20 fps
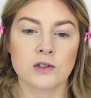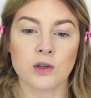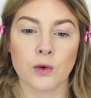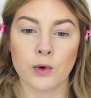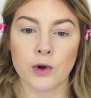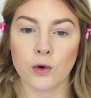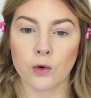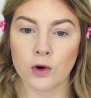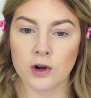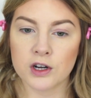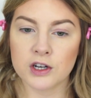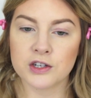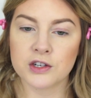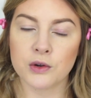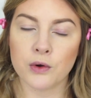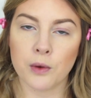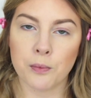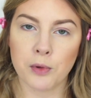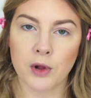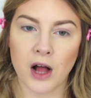So in order
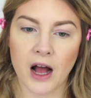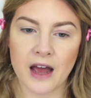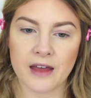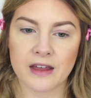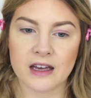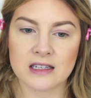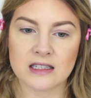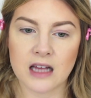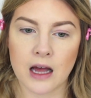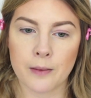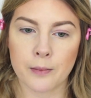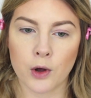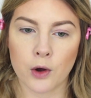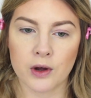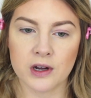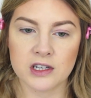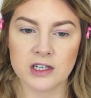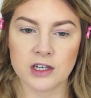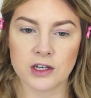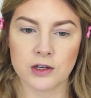to apply this, I'm
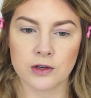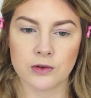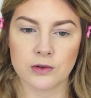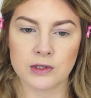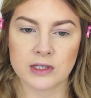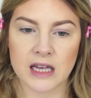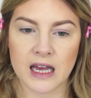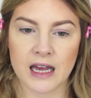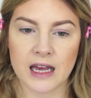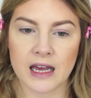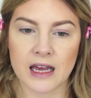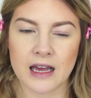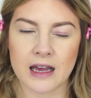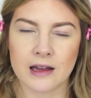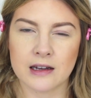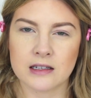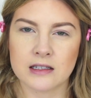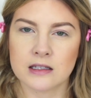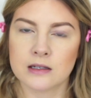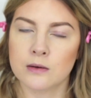going to use
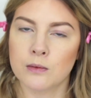a